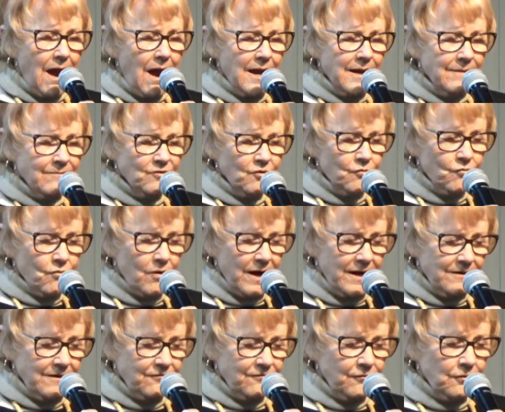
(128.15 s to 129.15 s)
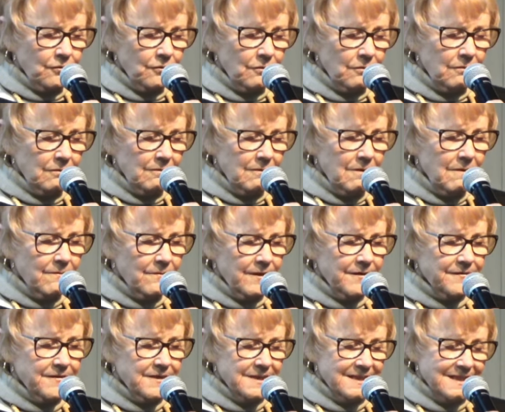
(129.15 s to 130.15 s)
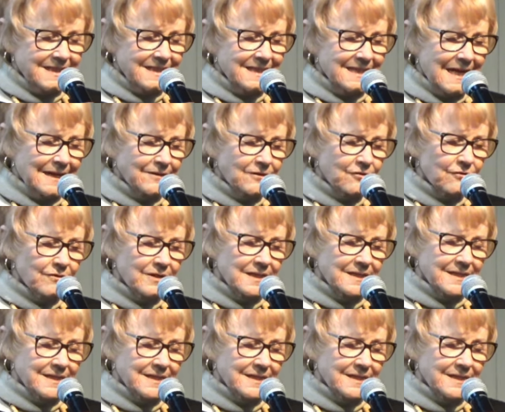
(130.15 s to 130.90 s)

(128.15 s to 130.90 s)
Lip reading: I am grateful that this center